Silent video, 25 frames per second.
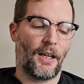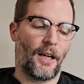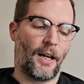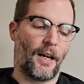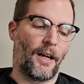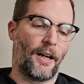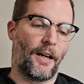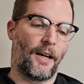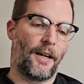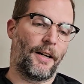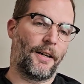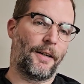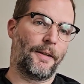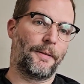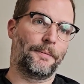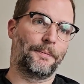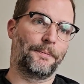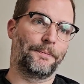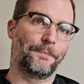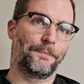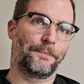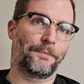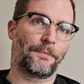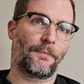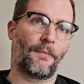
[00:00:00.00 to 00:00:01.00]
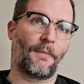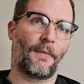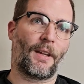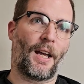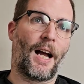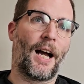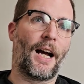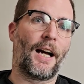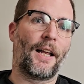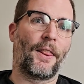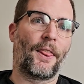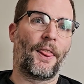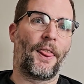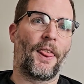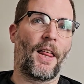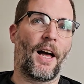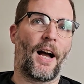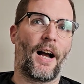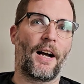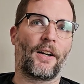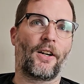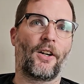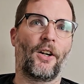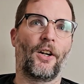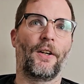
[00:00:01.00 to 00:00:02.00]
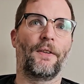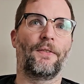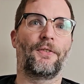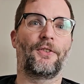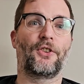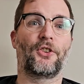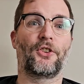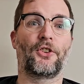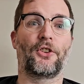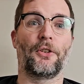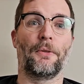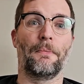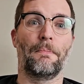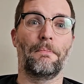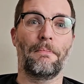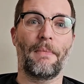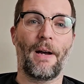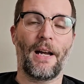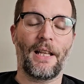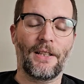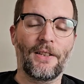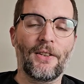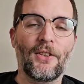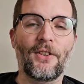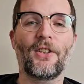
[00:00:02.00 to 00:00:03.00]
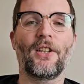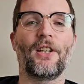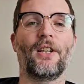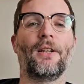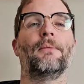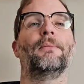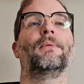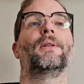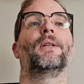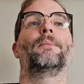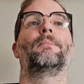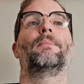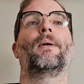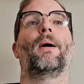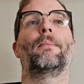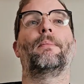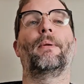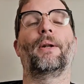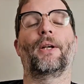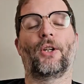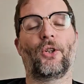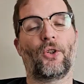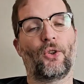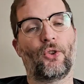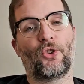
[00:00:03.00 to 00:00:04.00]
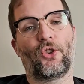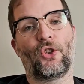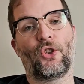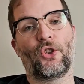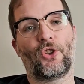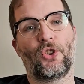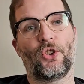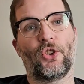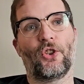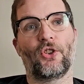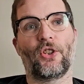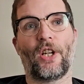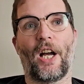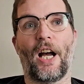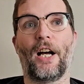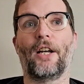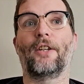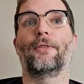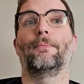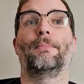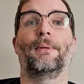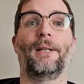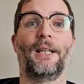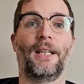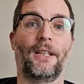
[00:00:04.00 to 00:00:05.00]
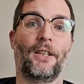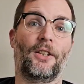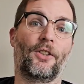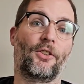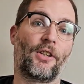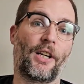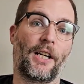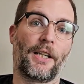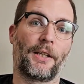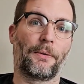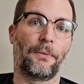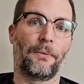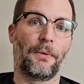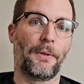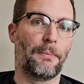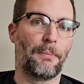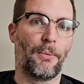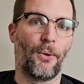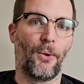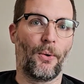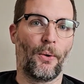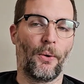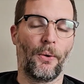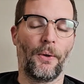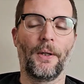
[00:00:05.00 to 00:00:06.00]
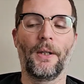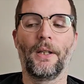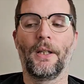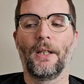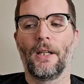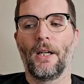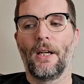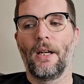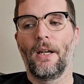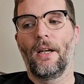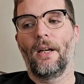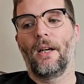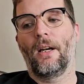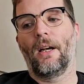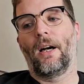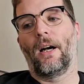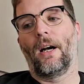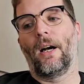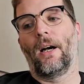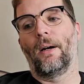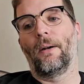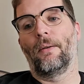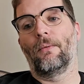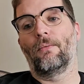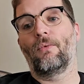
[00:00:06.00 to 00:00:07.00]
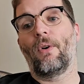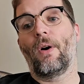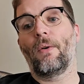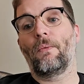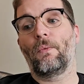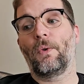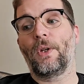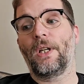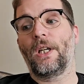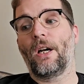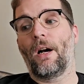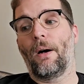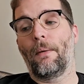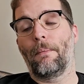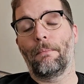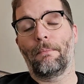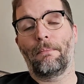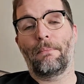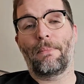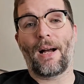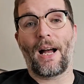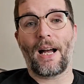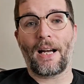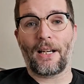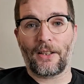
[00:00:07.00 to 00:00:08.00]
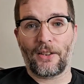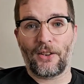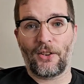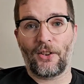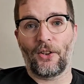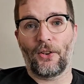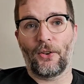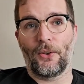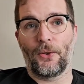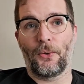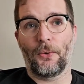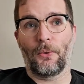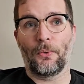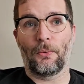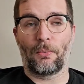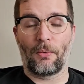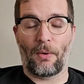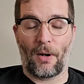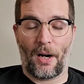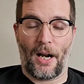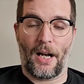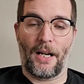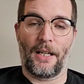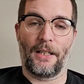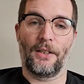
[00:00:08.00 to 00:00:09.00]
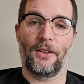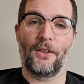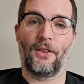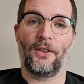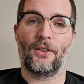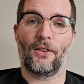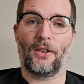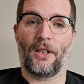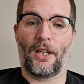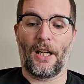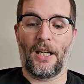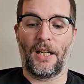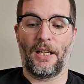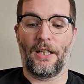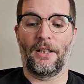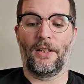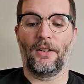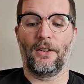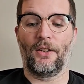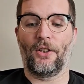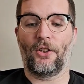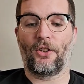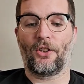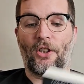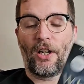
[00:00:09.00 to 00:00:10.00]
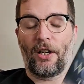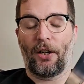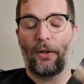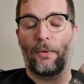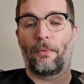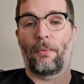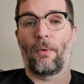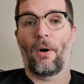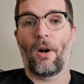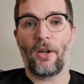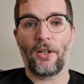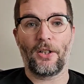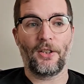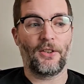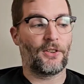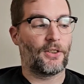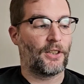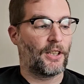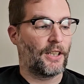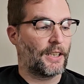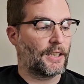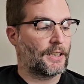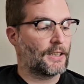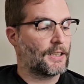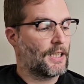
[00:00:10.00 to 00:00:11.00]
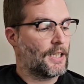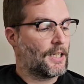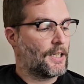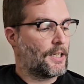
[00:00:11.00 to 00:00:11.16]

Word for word: Um, and that kind of cements him in the public consciousness as being the Dragon Reborn. Uh, when we come back to Rand in The Shadow Rising,